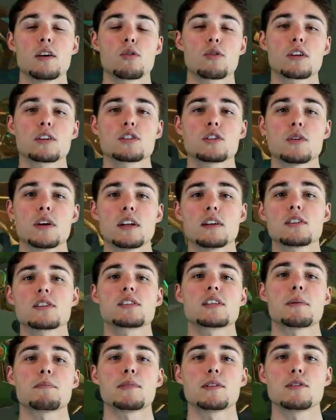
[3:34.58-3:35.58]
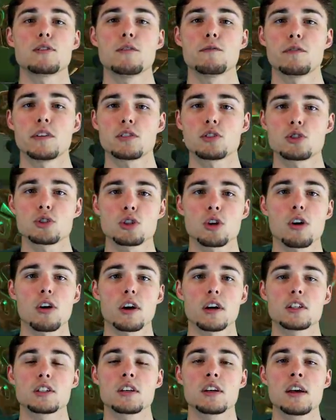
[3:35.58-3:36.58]
order to intercept the Doomfist
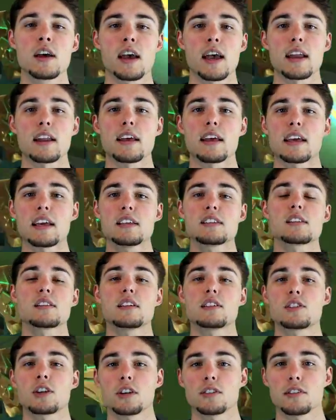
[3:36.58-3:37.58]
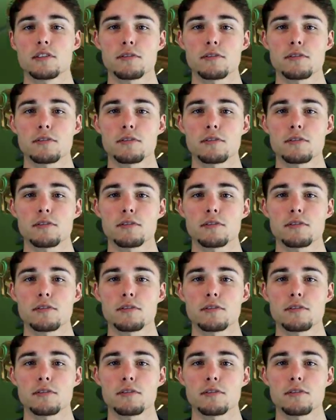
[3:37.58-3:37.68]
charge and easily turn the